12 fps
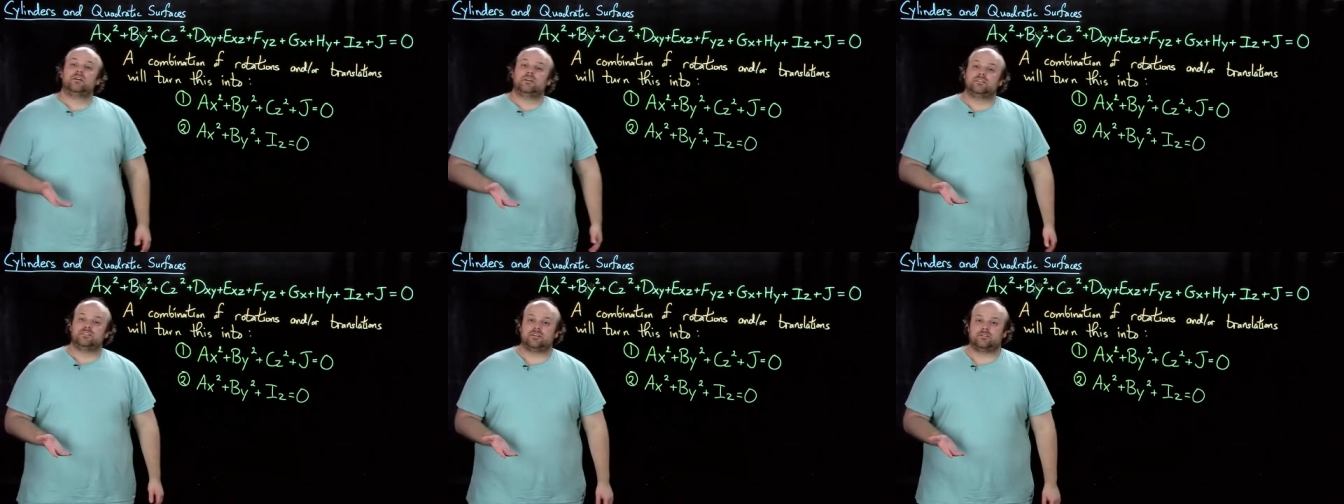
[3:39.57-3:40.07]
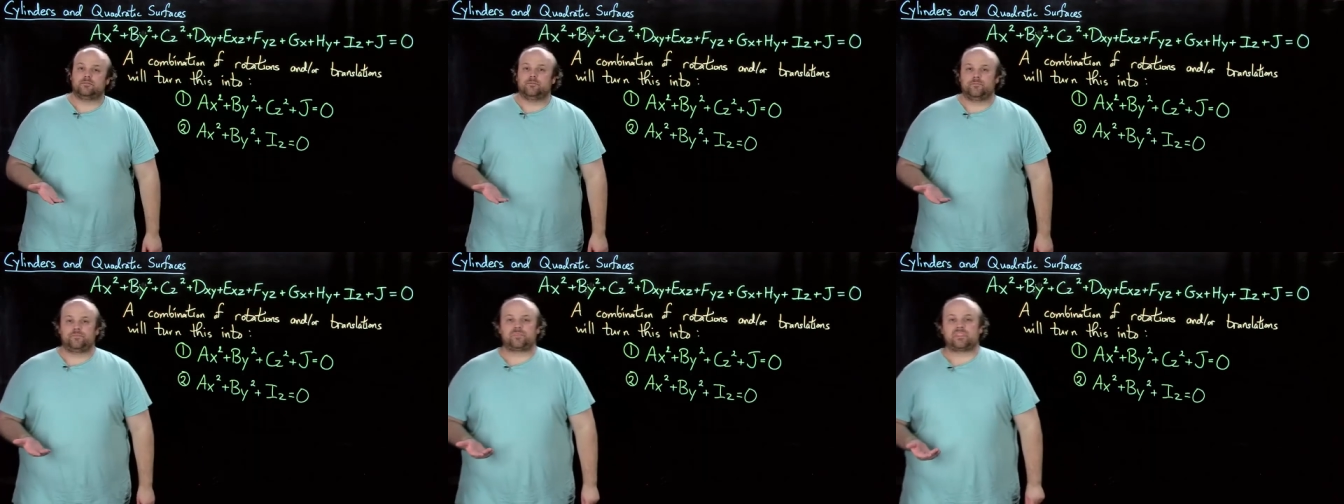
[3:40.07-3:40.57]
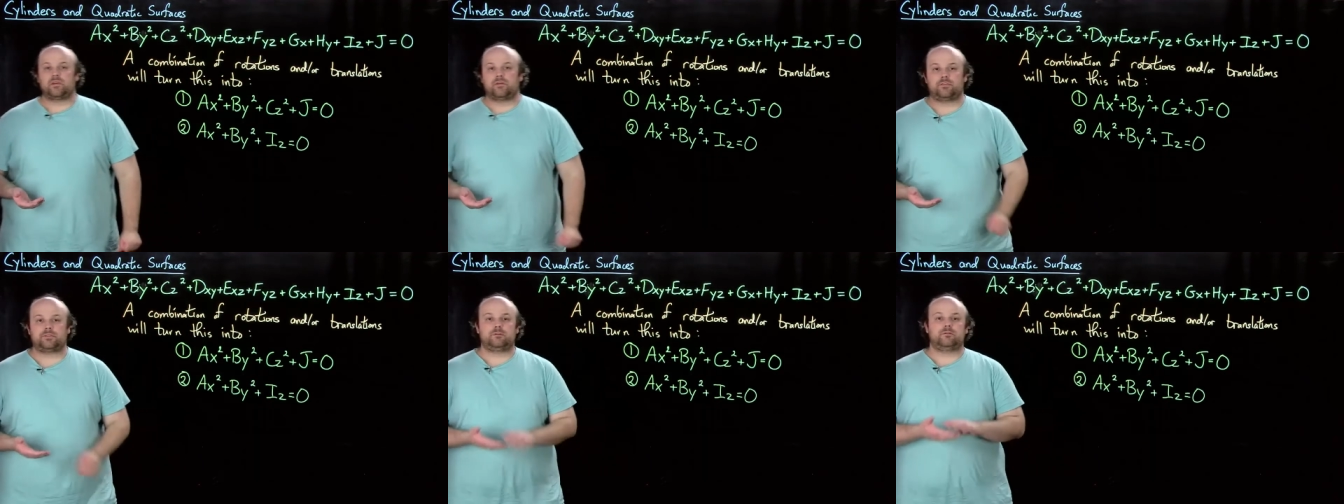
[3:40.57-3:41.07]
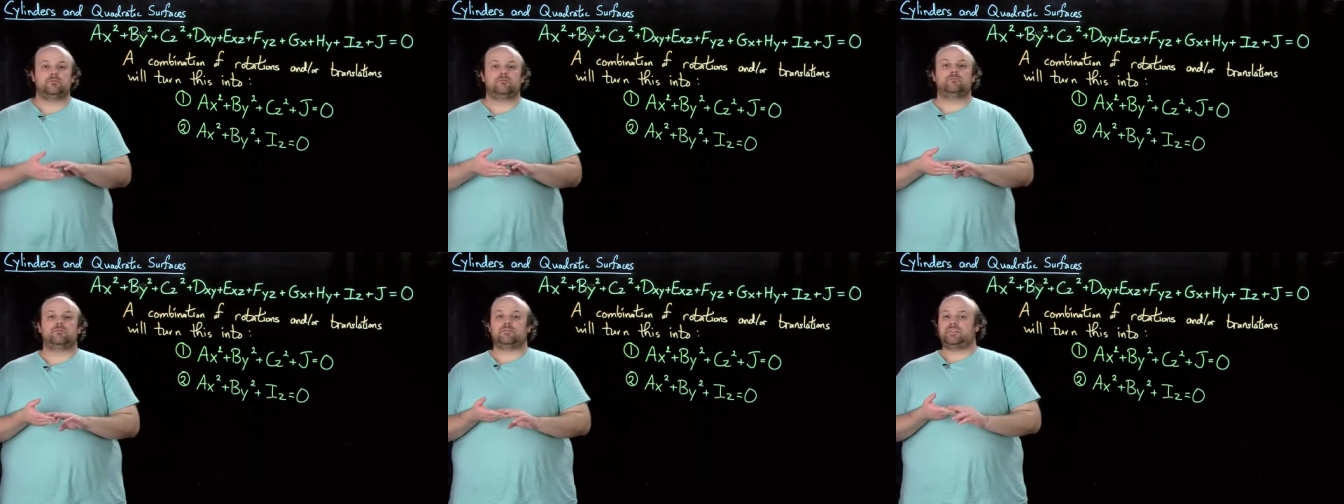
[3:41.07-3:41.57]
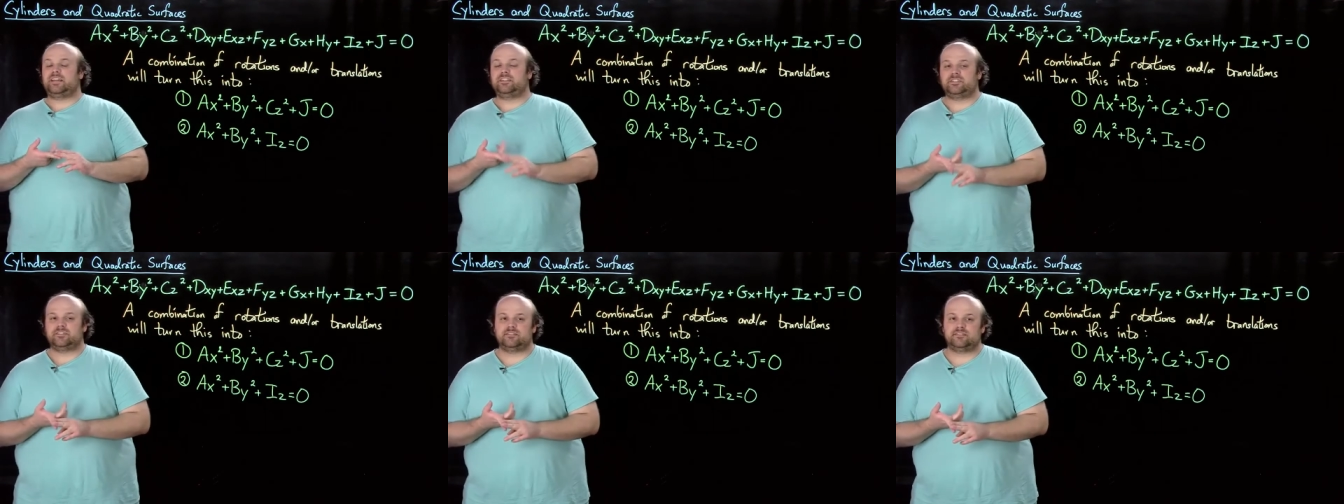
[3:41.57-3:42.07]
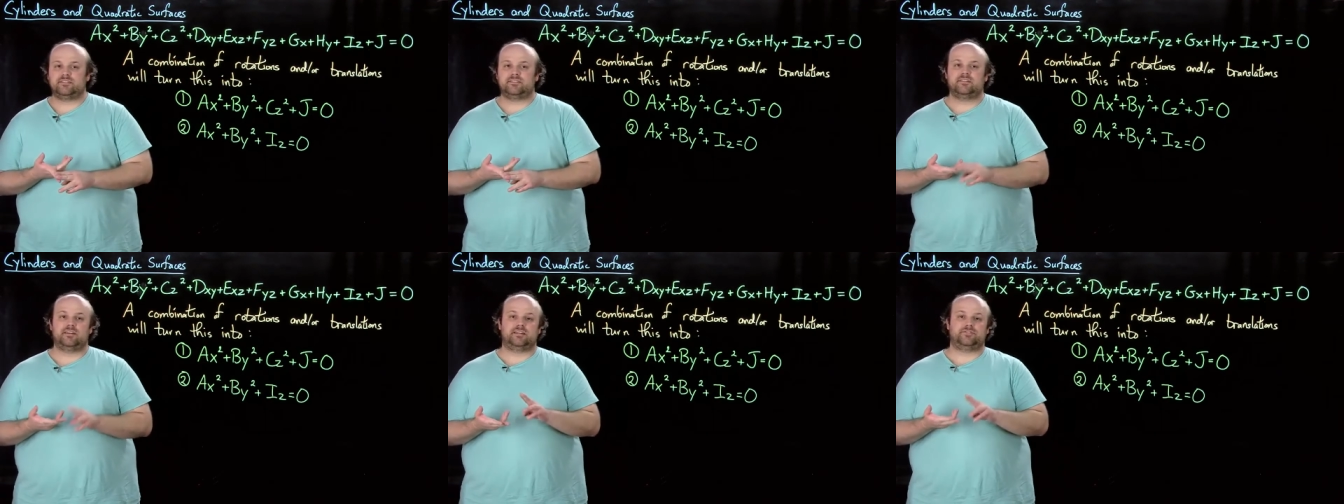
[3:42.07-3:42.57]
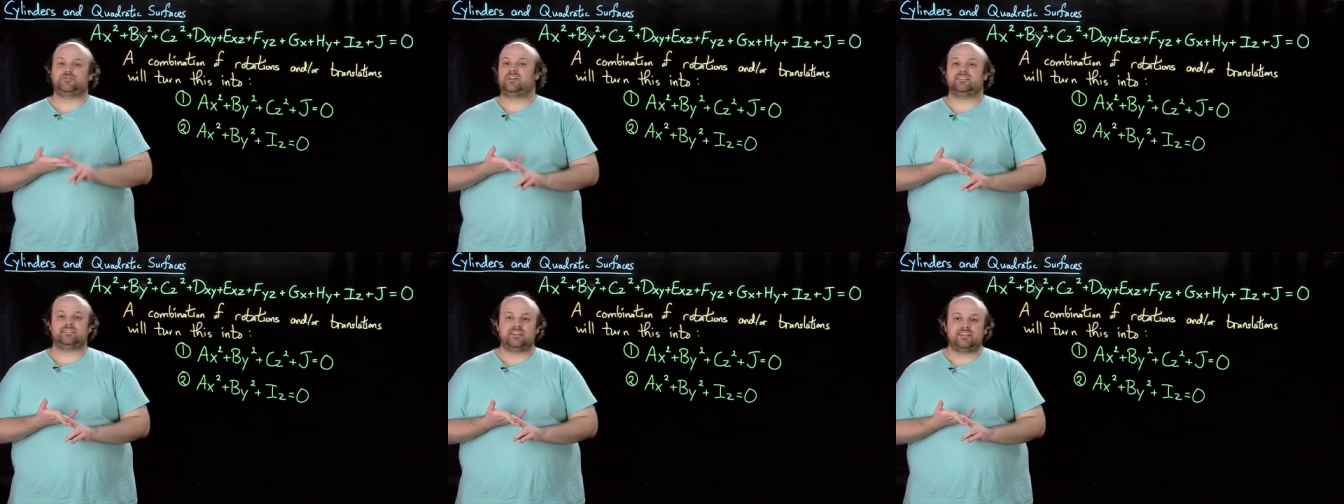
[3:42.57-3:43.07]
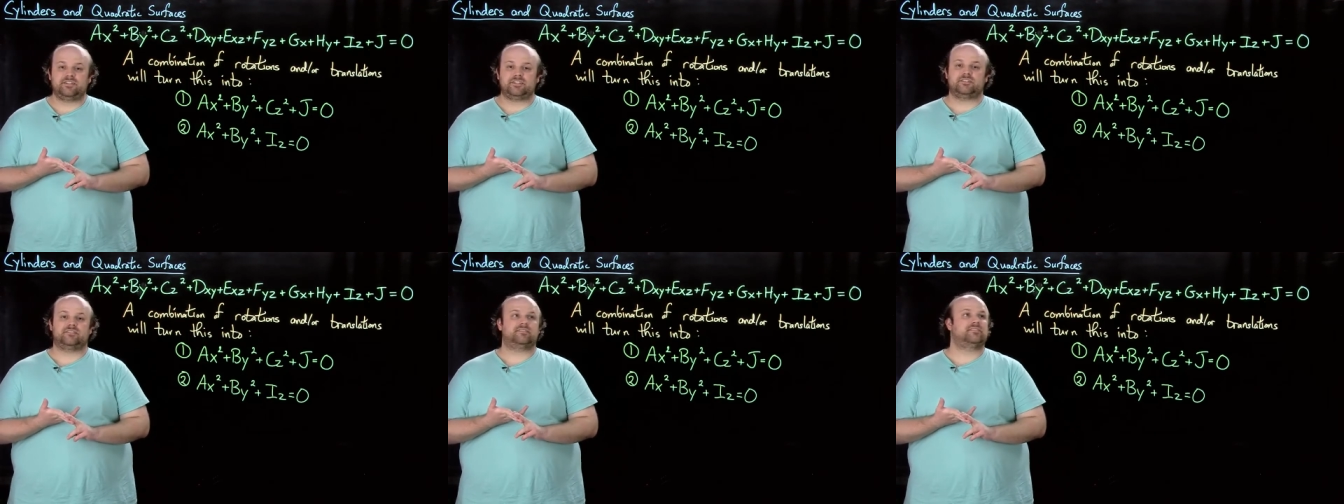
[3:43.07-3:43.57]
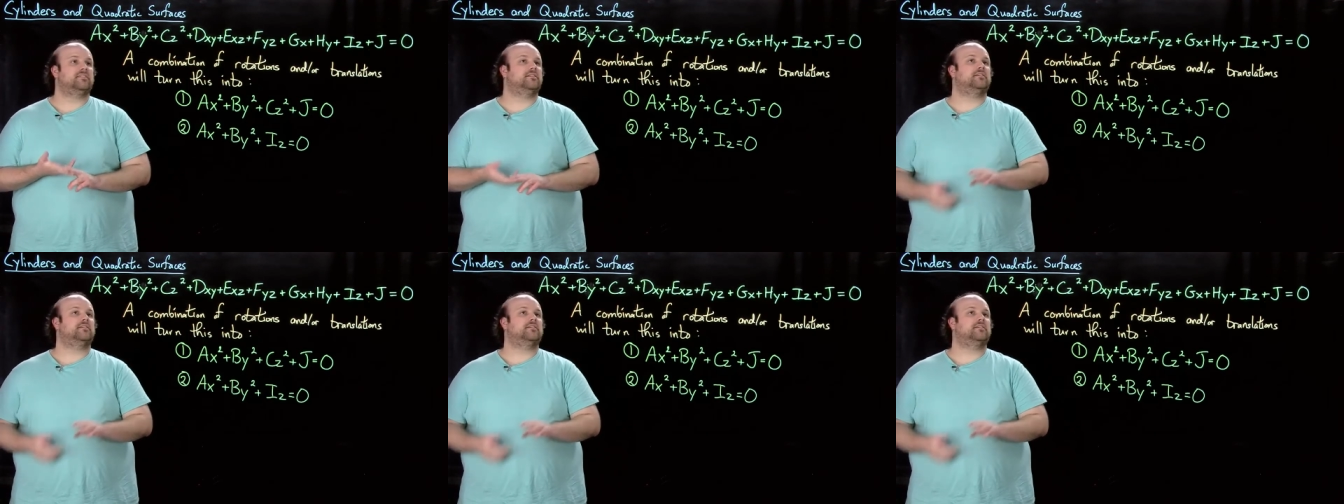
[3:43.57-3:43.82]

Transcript: So through rotations and translations,